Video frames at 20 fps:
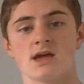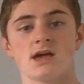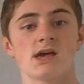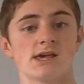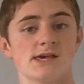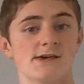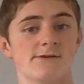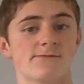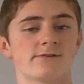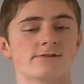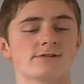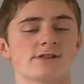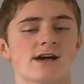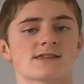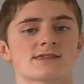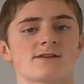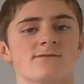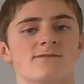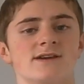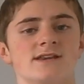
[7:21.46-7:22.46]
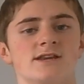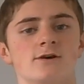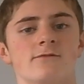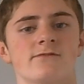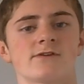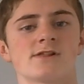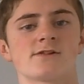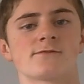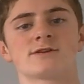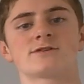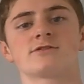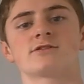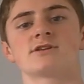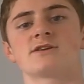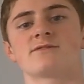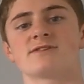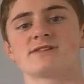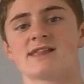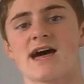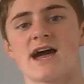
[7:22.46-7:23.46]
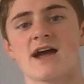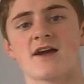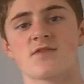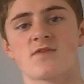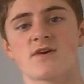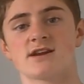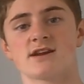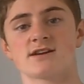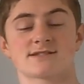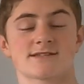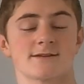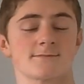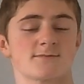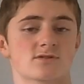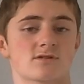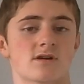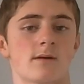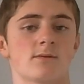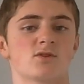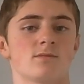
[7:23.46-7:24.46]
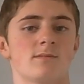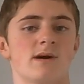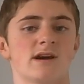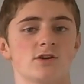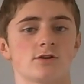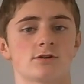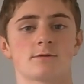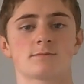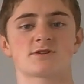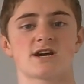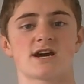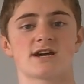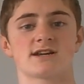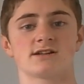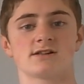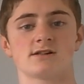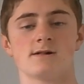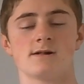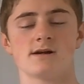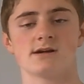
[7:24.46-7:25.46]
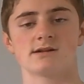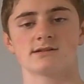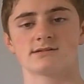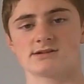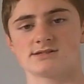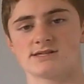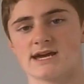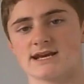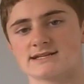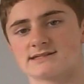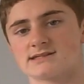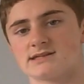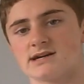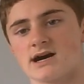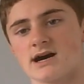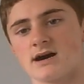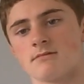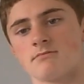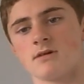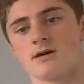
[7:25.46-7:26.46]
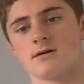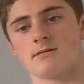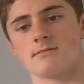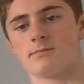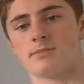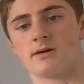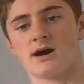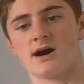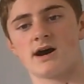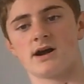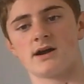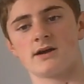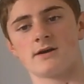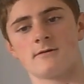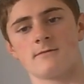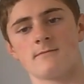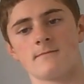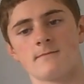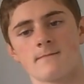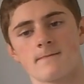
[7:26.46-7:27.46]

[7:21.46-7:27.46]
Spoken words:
If you liked the video, feel free to leave a like there and subscribe to my YouTube channel. Till next time, bye!